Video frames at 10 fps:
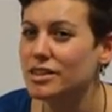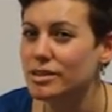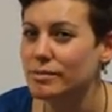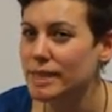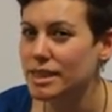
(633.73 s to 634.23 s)

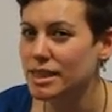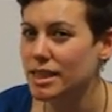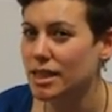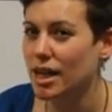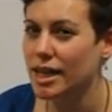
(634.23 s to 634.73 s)
Do you want me
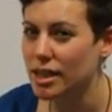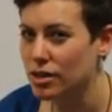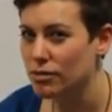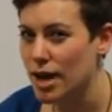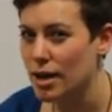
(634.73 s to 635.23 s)
to? I
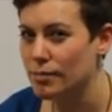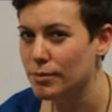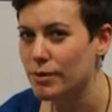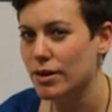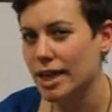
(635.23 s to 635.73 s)
think
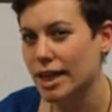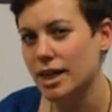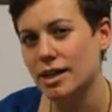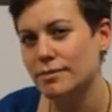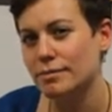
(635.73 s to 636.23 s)
we've got like
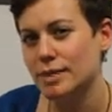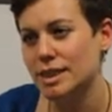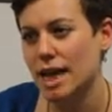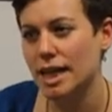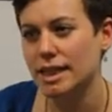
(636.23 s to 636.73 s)
a
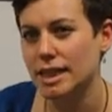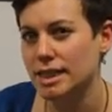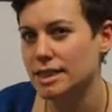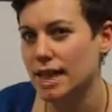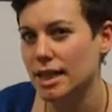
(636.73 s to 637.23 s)
10
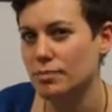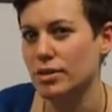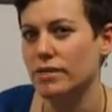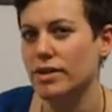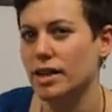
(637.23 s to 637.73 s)
key stats
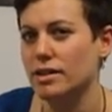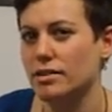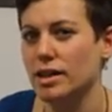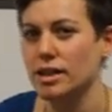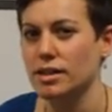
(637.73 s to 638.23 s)
briefing,
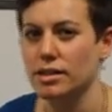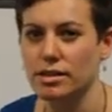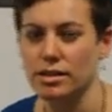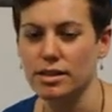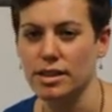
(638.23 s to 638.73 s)
so I could
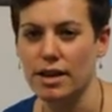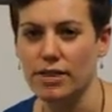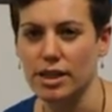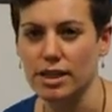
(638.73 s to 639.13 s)
just have a